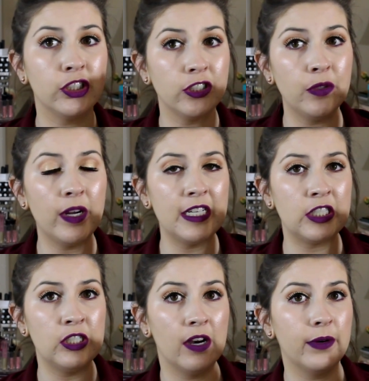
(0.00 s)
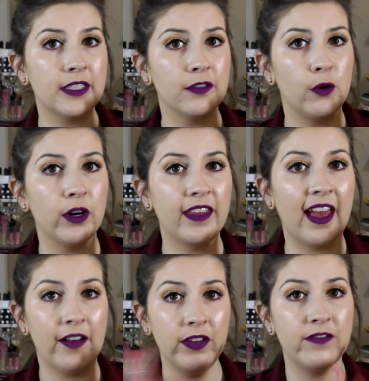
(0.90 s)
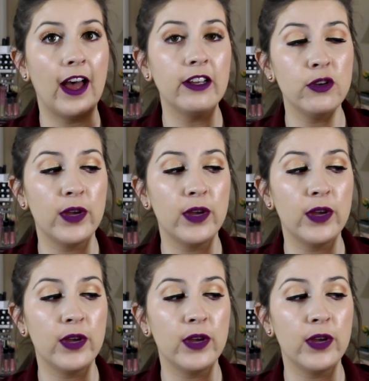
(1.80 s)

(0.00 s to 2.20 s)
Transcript: Just so you guys know, at Sephora, they have a value